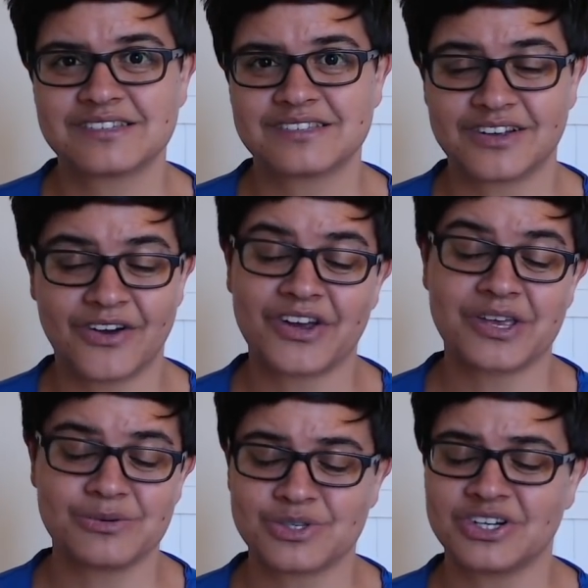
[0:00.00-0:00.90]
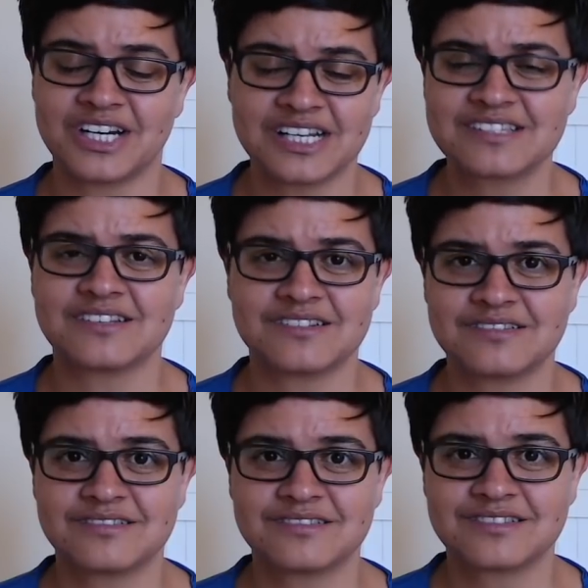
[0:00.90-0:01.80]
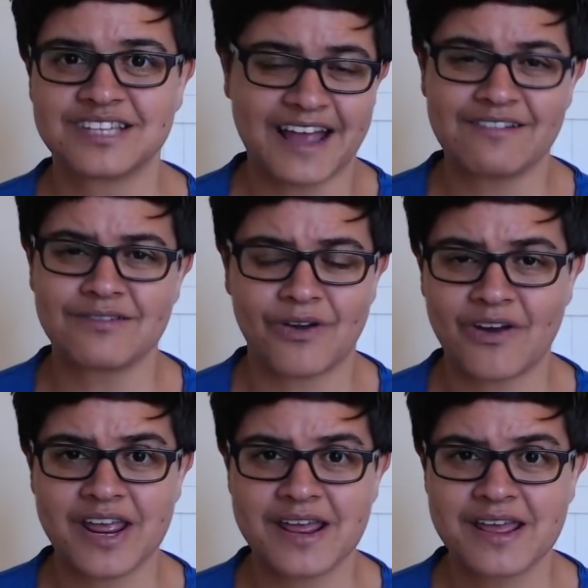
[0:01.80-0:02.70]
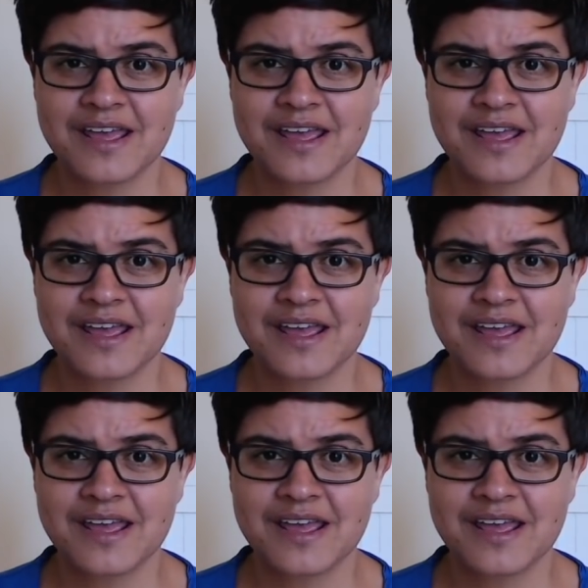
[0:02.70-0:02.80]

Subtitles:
the guy who's going to listen to Ehrenreich.